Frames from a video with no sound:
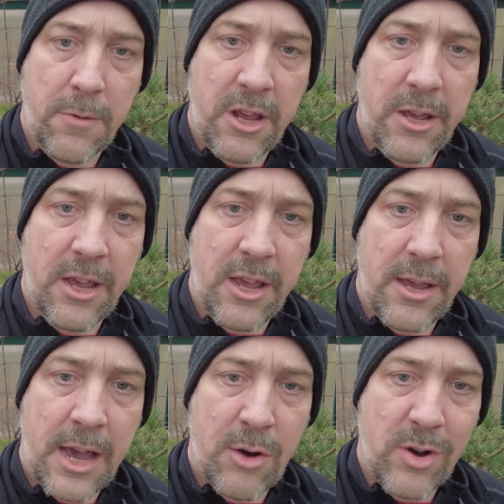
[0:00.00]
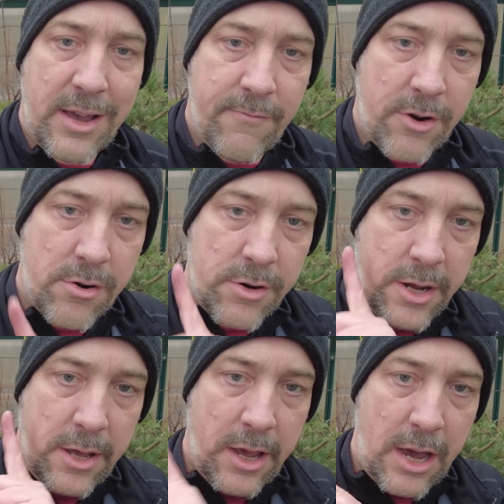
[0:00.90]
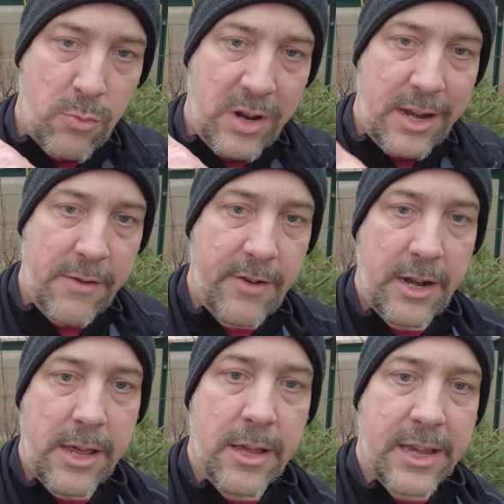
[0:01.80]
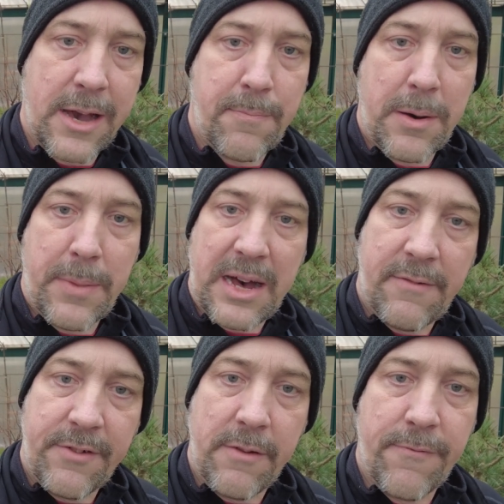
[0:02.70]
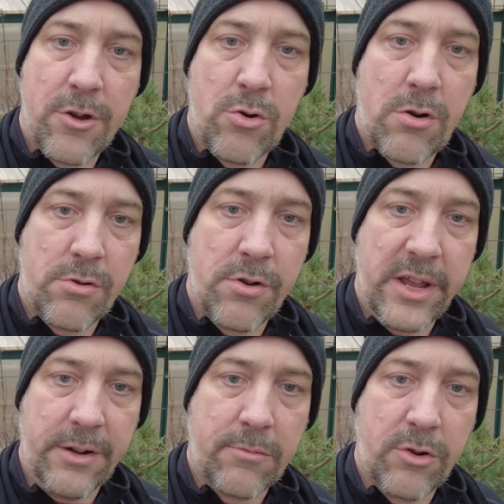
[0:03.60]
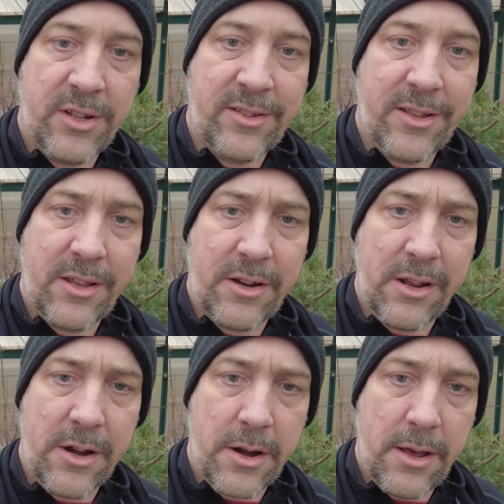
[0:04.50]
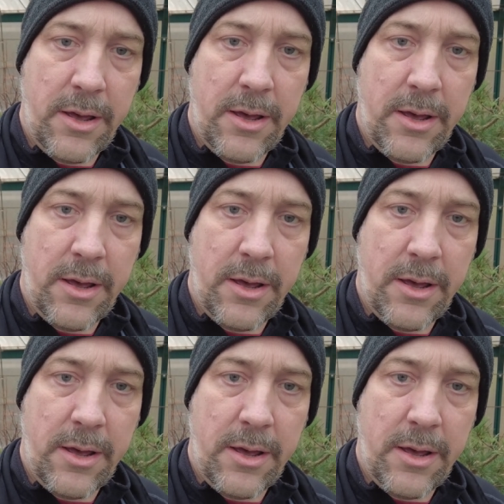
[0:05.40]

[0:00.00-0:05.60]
However, I will leave a link up above if you are interested in